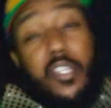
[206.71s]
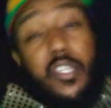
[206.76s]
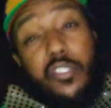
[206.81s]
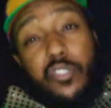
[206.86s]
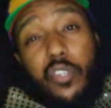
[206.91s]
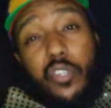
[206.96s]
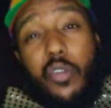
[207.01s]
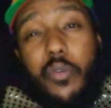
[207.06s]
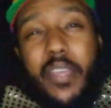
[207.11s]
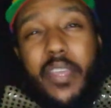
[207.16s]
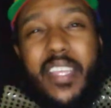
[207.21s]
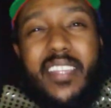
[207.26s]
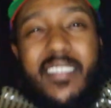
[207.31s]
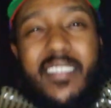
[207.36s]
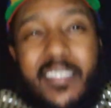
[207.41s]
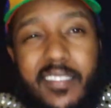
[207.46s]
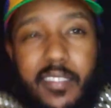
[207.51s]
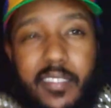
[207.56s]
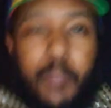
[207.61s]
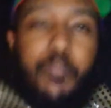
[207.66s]
So in
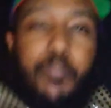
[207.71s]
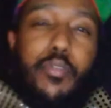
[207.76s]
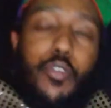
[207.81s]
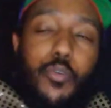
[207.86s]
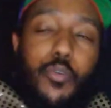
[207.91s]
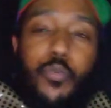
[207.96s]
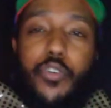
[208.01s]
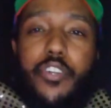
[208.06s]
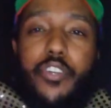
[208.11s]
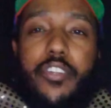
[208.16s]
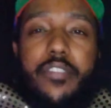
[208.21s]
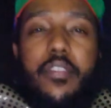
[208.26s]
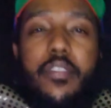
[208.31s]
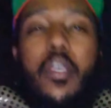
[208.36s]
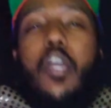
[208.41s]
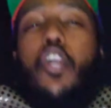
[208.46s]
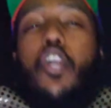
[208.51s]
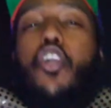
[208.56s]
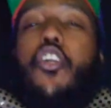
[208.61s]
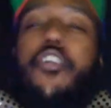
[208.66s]
simpler words,
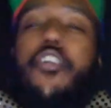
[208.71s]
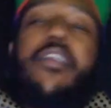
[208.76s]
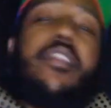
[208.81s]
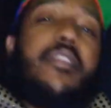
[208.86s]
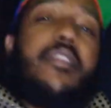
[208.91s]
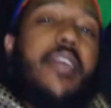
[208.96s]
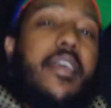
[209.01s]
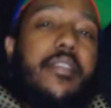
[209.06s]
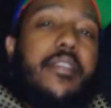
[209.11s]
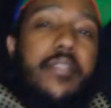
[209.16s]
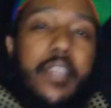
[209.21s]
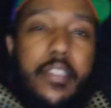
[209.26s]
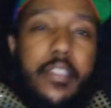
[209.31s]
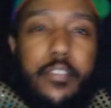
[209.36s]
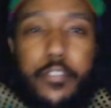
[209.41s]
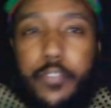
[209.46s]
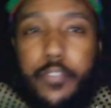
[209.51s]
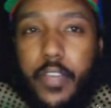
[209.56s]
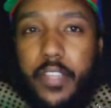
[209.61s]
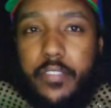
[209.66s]
current testing
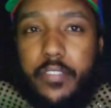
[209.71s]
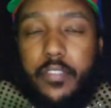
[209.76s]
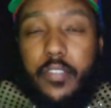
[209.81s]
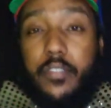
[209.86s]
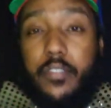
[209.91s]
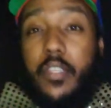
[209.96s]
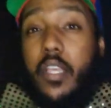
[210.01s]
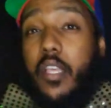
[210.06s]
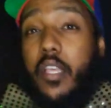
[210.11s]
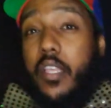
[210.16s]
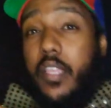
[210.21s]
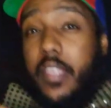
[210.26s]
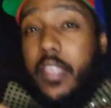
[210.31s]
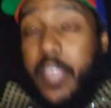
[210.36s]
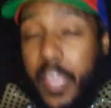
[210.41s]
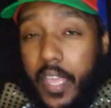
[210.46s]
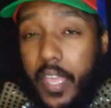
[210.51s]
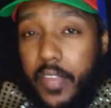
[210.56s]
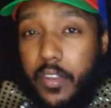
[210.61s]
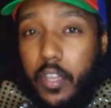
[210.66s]
devices
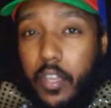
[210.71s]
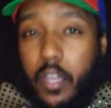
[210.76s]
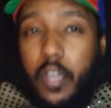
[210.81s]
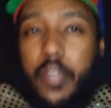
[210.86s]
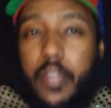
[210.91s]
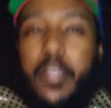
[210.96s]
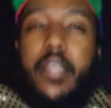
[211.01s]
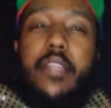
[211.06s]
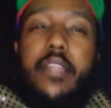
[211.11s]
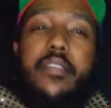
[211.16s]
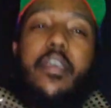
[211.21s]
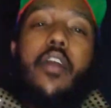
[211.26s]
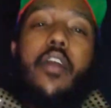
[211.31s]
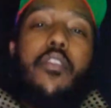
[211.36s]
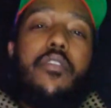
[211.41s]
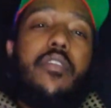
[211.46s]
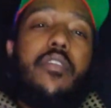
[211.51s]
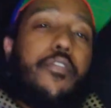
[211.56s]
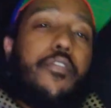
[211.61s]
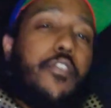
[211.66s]
cannot tell
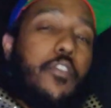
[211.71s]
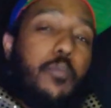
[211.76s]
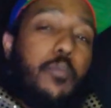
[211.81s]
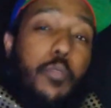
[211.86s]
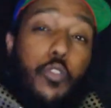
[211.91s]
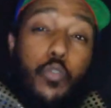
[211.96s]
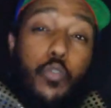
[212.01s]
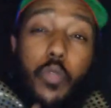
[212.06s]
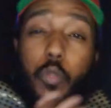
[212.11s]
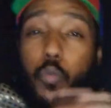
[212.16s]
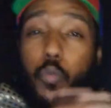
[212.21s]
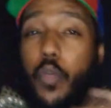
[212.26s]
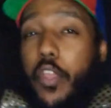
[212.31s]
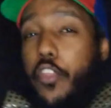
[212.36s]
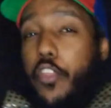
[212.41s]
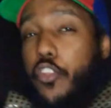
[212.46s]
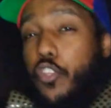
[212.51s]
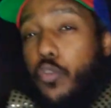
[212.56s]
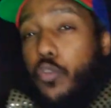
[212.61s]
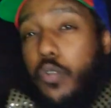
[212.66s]
the difference between
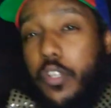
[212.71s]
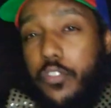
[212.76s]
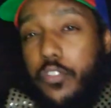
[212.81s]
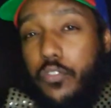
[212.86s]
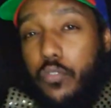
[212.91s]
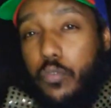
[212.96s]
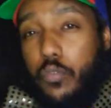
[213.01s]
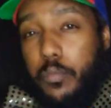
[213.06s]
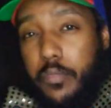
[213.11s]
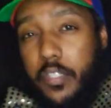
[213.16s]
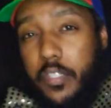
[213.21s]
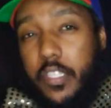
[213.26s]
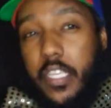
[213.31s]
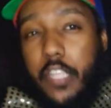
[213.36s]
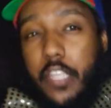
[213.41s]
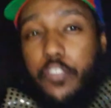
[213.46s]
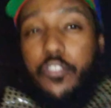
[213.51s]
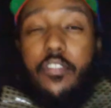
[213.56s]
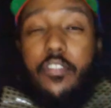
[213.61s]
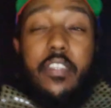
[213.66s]
whether you consumed
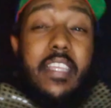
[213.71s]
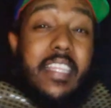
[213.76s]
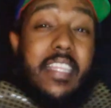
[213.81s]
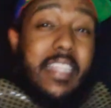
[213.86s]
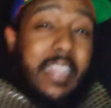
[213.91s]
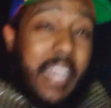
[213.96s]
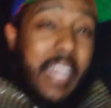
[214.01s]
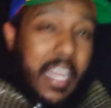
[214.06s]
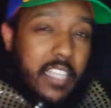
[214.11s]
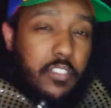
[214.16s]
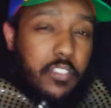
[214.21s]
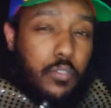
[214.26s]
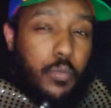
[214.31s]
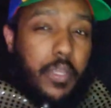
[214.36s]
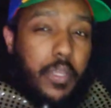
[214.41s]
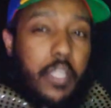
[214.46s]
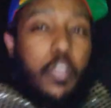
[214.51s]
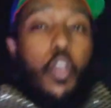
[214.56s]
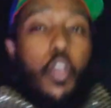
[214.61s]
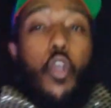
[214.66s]
THC last
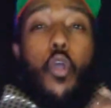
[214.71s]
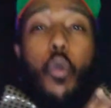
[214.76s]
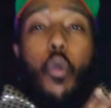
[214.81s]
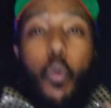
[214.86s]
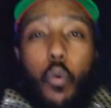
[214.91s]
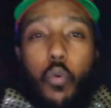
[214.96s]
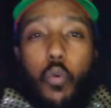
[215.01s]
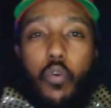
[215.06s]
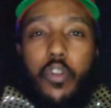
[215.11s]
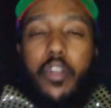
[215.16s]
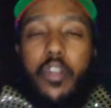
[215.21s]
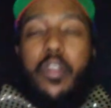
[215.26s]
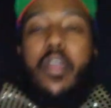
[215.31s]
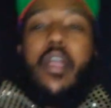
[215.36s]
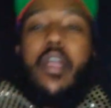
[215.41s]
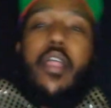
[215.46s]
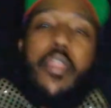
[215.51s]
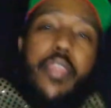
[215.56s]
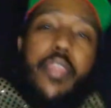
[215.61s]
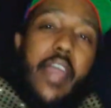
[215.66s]
week or
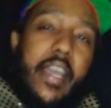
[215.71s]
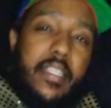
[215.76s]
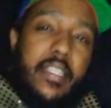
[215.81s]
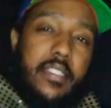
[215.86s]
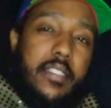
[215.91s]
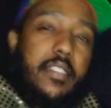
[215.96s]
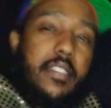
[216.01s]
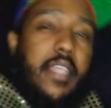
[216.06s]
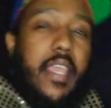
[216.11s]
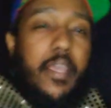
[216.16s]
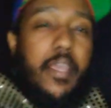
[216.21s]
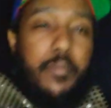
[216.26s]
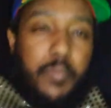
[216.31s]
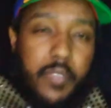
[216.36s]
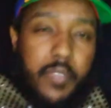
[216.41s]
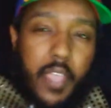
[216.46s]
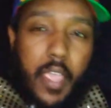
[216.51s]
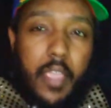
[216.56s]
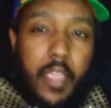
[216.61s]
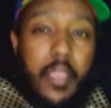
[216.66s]
that same
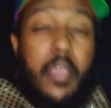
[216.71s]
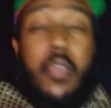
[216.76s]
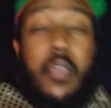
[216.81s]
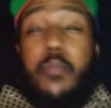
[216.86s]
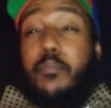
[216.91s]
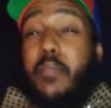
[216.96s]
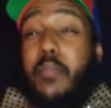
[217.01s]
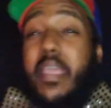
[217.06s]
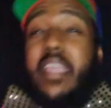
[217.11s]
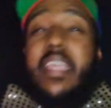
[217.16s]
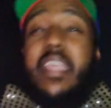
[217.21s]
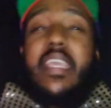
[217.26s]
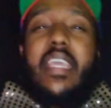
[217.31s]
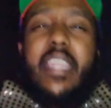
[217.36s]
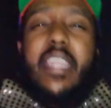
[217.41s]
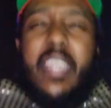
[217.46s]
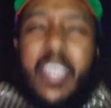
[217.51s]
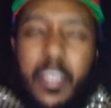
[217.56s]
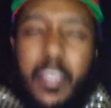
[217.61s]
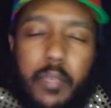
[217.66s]
day, making
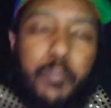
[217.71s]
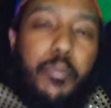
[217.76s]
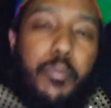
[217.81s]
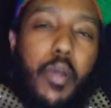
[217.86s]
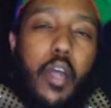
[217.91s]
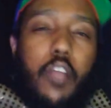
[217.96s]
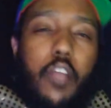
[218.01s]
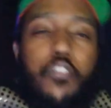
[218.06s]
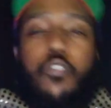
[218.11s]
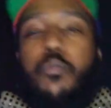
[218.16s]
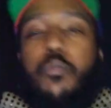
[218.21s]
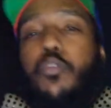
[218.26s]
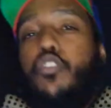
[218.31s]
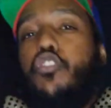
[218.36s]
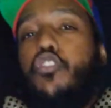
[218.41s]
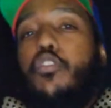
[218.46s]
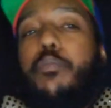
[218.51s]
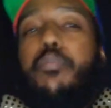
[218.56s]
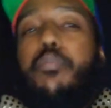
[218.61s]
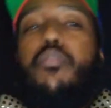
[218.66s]
it impossible
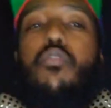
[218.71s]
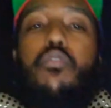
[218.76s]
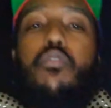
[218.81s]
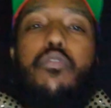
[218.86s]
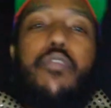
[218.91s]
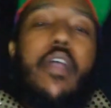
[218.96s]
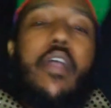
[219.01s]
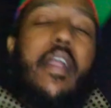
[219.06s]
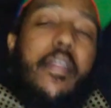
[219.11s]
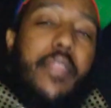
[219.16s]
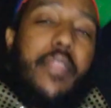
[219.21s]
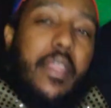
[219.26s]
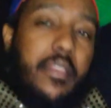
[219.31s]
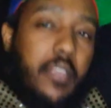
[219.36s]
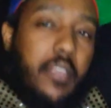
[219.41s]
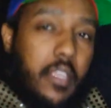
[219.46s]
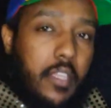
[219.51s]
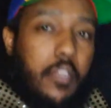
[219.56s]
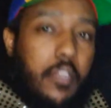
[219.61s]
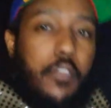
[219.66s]
to prove that
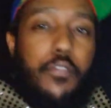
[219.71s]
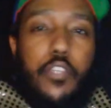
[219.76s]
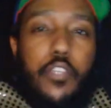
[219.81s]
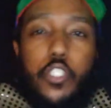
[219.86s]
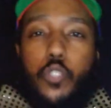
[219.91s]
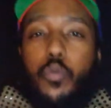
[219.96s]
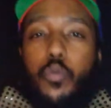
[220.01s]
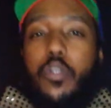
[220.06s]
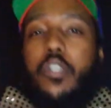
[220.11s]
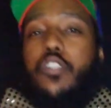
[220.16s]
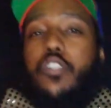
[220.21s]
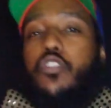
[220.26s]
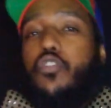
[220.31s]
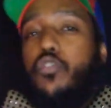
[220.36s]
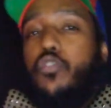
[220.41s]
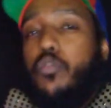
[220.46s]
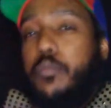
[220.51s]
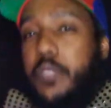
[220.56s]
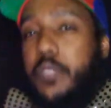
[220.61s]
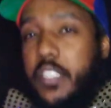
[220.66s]
the individual
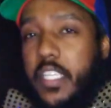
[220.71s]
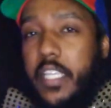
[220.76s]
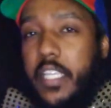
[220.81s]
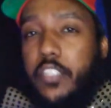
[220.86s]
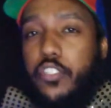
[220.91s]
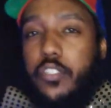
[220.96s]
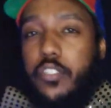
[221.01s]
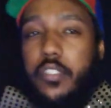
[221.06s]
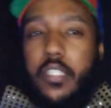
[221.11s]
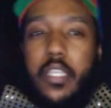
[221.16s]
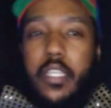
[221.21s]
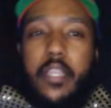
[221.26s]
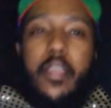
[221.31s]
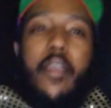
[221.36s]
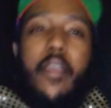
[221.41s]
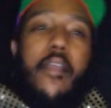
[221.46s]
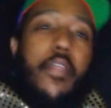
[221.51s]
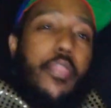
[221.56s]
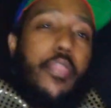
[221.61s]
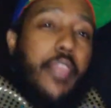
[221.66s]
consumed THC
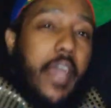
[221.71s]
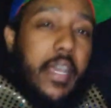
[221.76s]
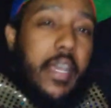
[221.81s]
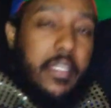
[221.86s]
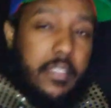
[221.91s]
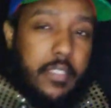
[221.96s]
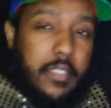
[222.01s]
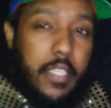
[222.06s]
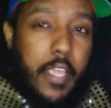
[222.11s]
that